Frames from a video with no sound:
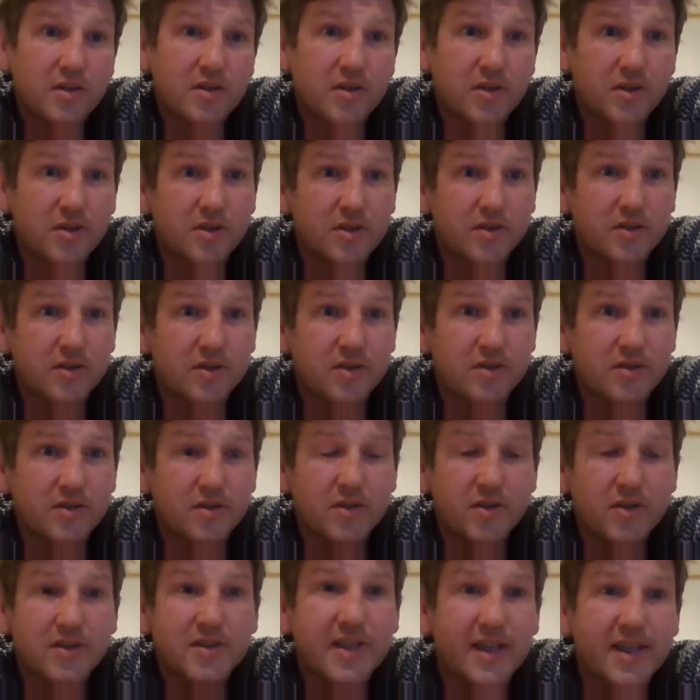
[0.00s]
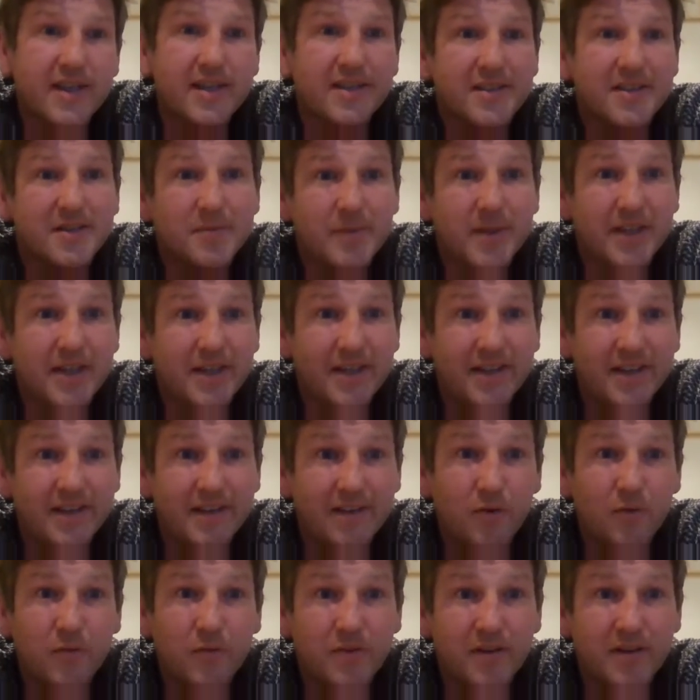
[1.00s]
to just test as
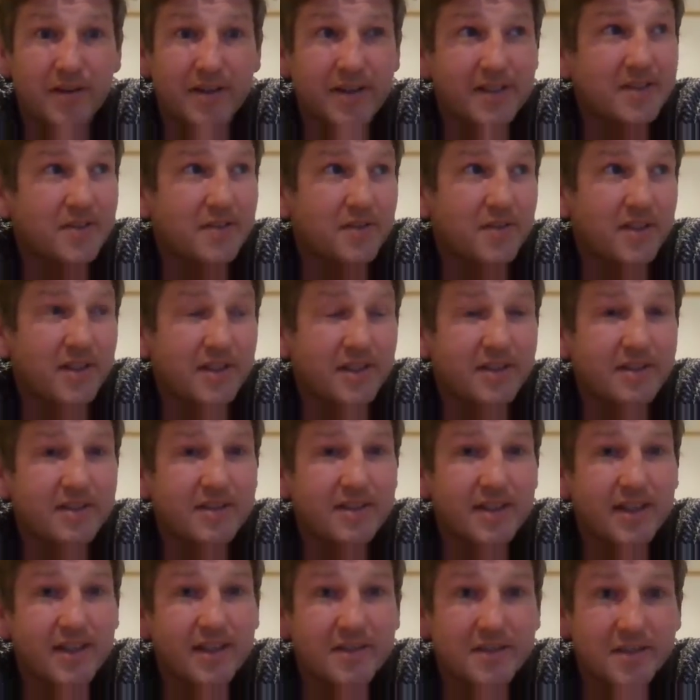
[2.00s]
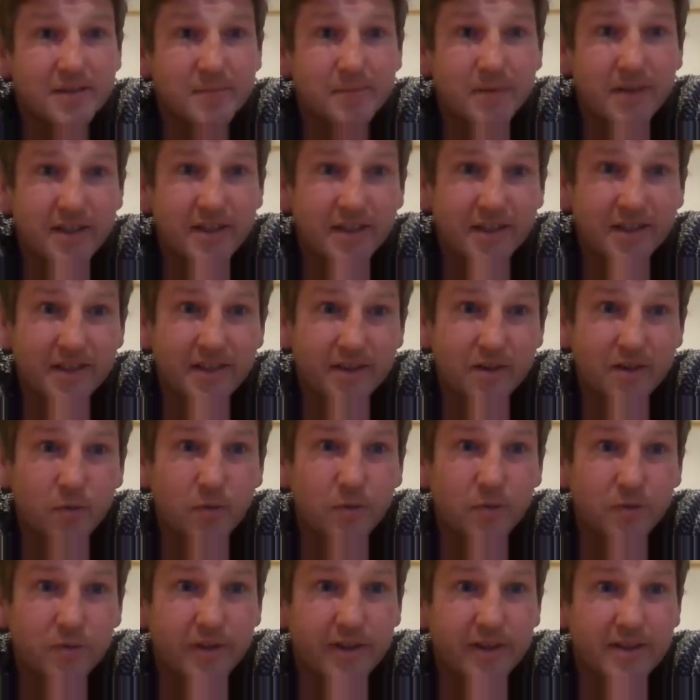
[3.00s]
many, over the next 3 years, test as many
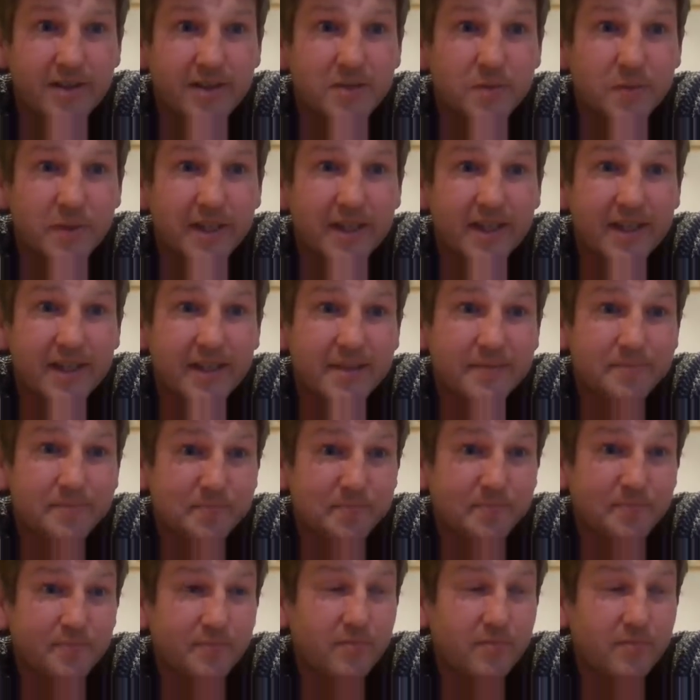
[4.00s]
old trees as we can.